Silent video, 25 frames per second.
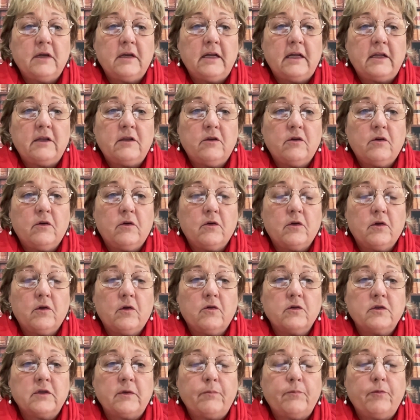that
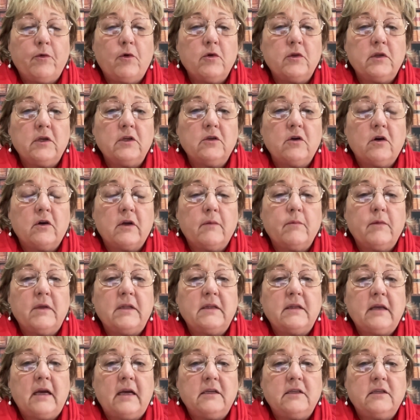your supporting
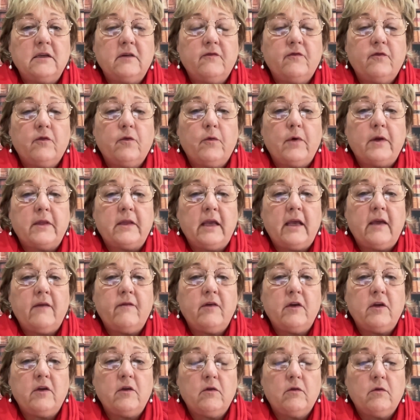documentation for whatever
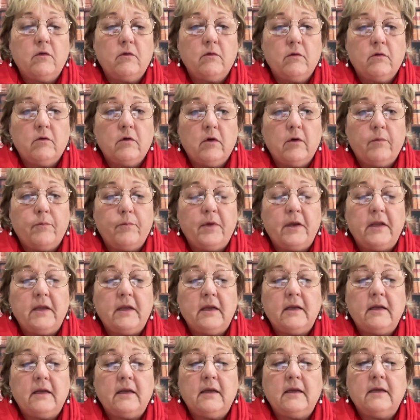your
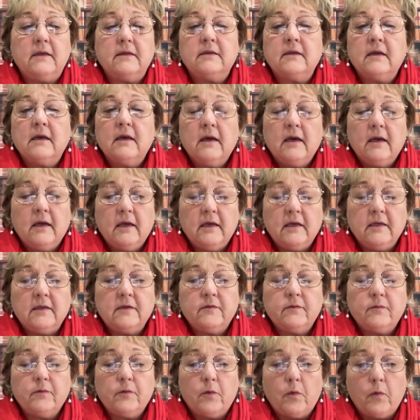opinion is
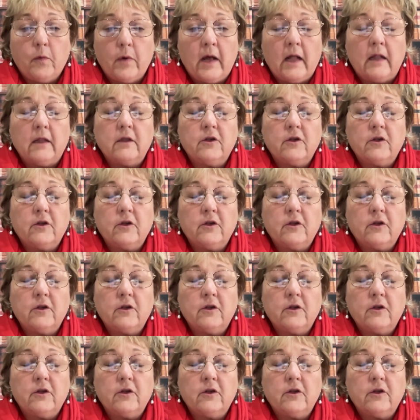well